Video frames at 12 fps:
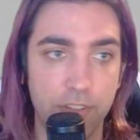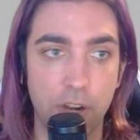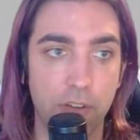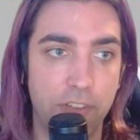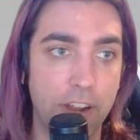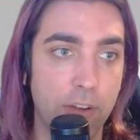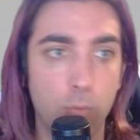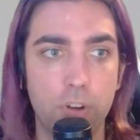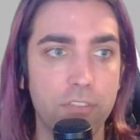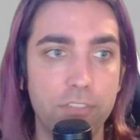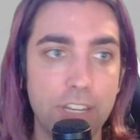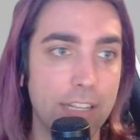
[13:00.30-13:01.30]
fight
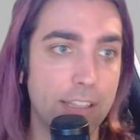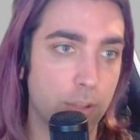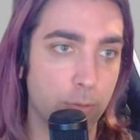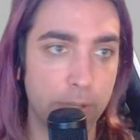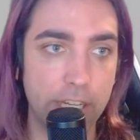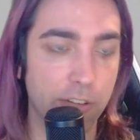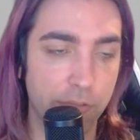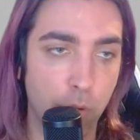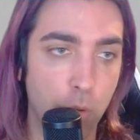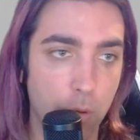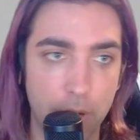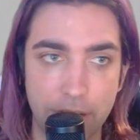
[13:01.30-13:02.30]
1v3 or
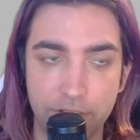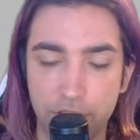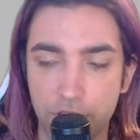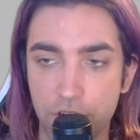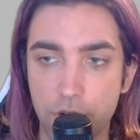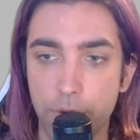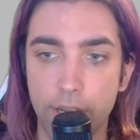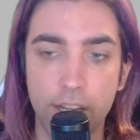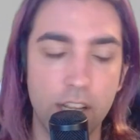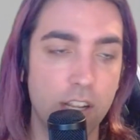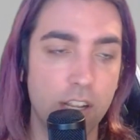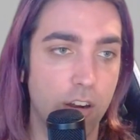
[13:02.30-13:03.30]
4 or whatever you're doing
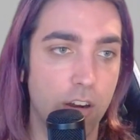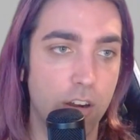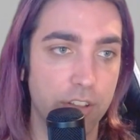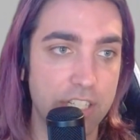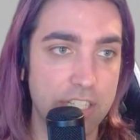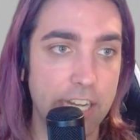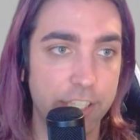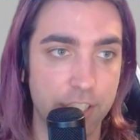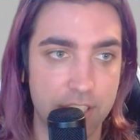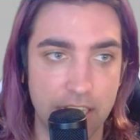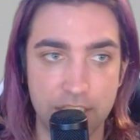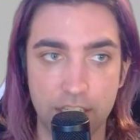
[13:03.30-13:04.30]
on these
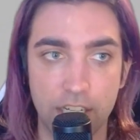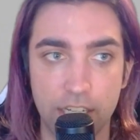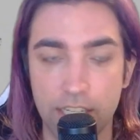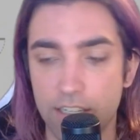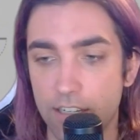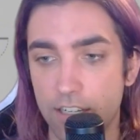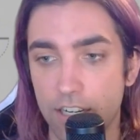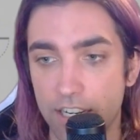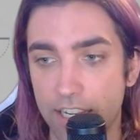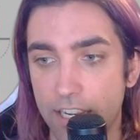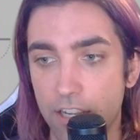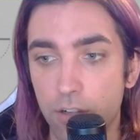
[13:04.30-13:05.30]
agents that's gonna
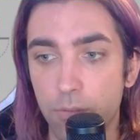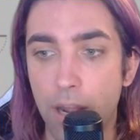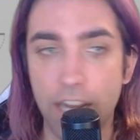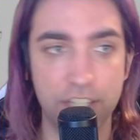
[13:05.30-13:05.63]
get killed by.